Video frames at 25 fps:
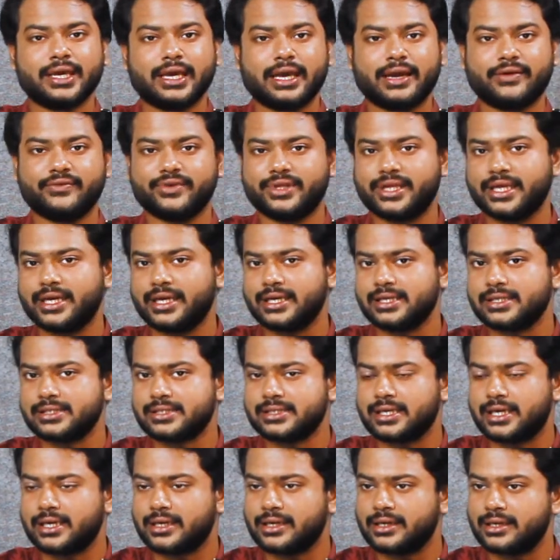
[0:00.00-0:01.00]
everything is
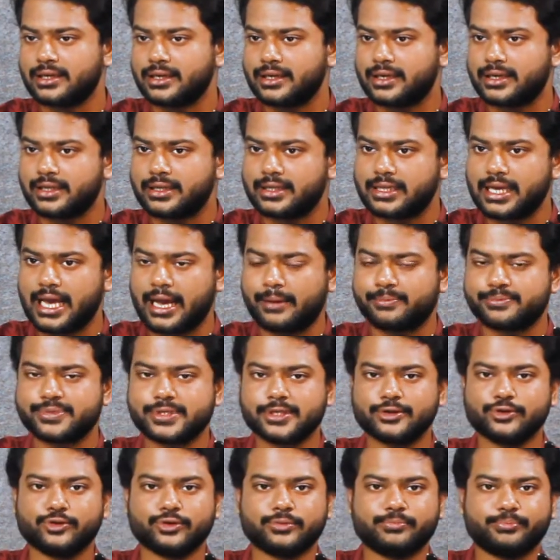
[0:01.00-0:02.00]
done in the
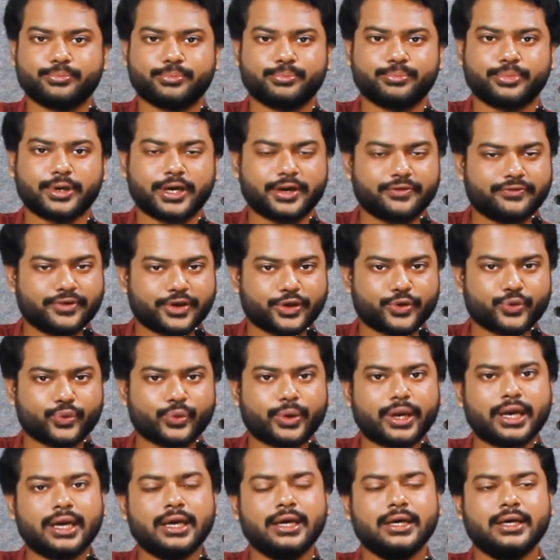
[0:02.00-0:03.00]
absolute perfect
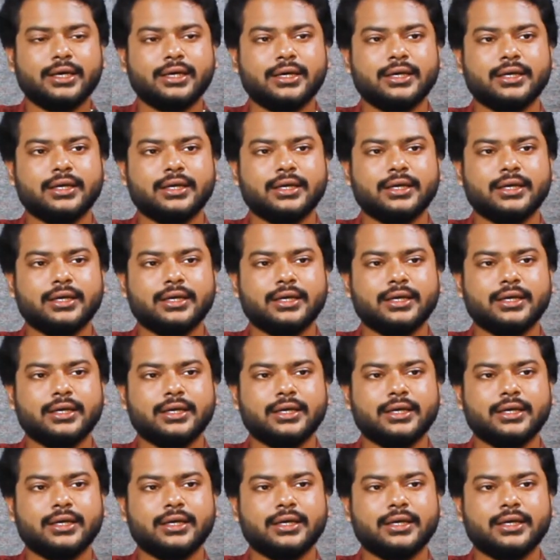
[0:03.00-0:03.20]
way,